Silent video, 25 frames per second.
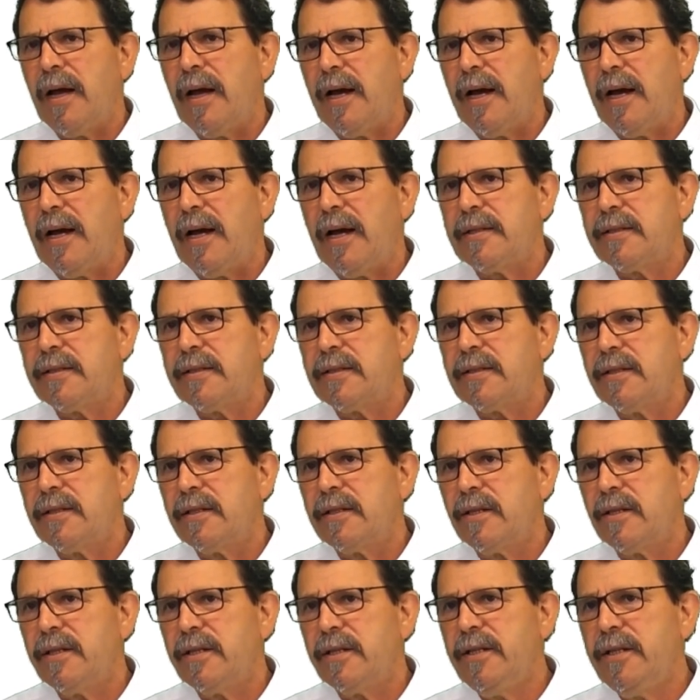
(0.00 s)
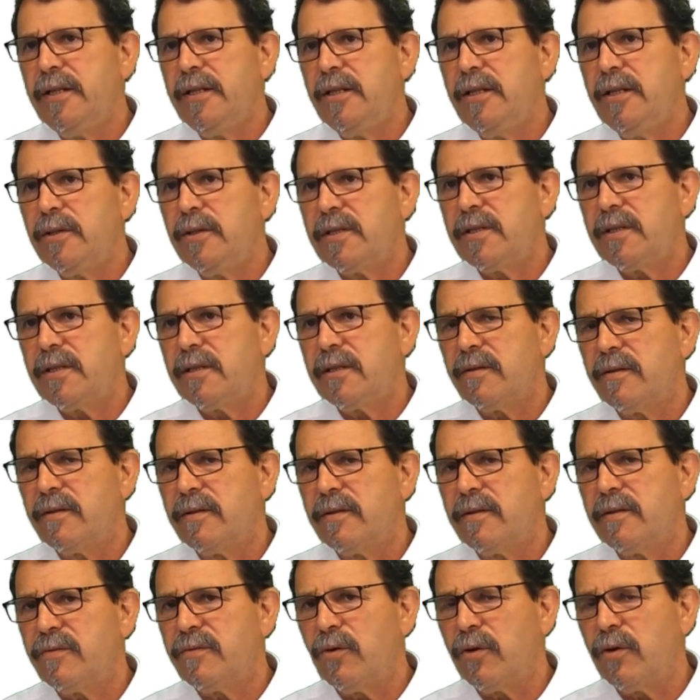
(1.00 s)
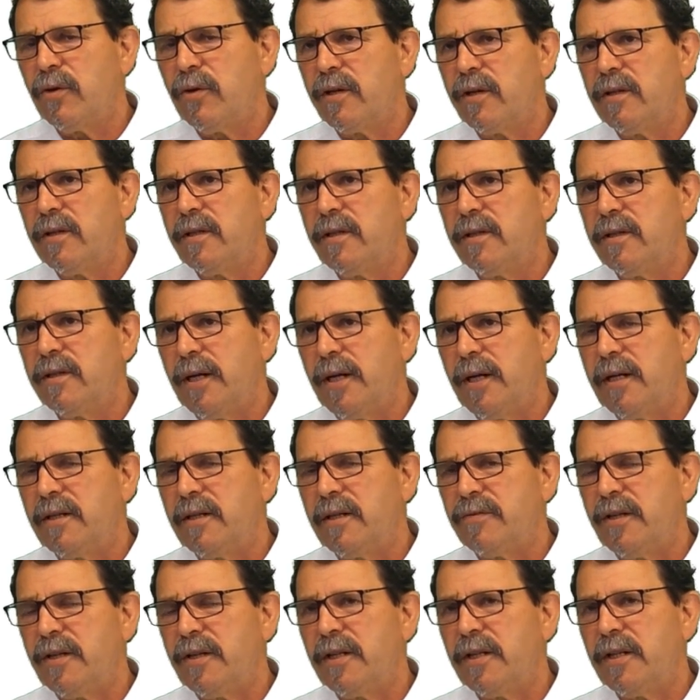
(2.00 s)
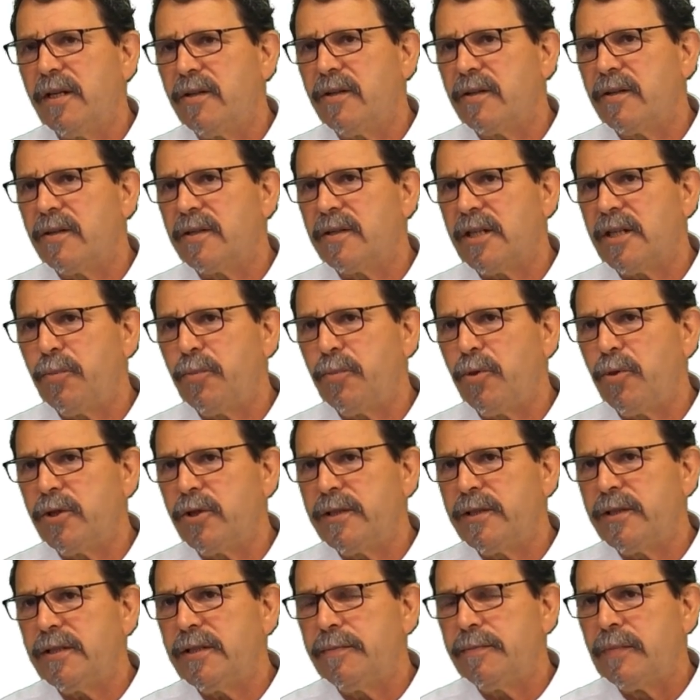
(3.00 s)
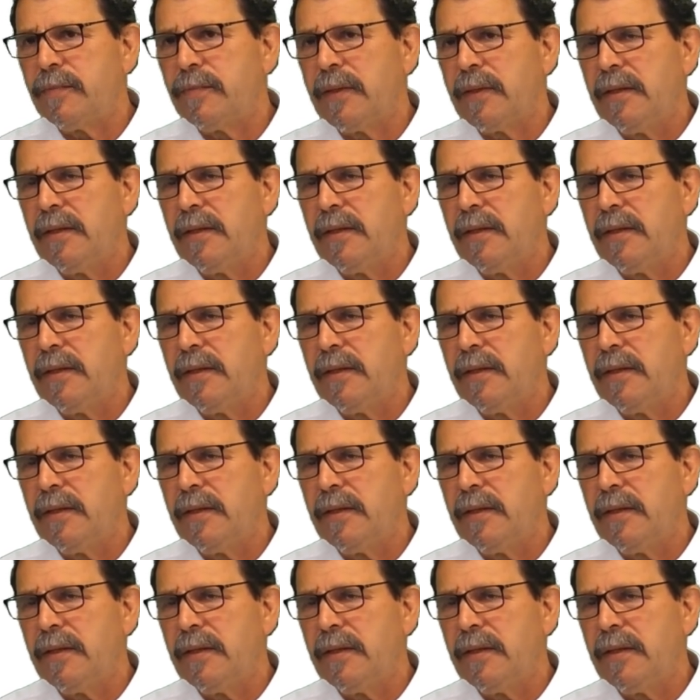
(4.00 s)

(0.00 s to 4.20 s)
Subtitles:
And here is finally the touch point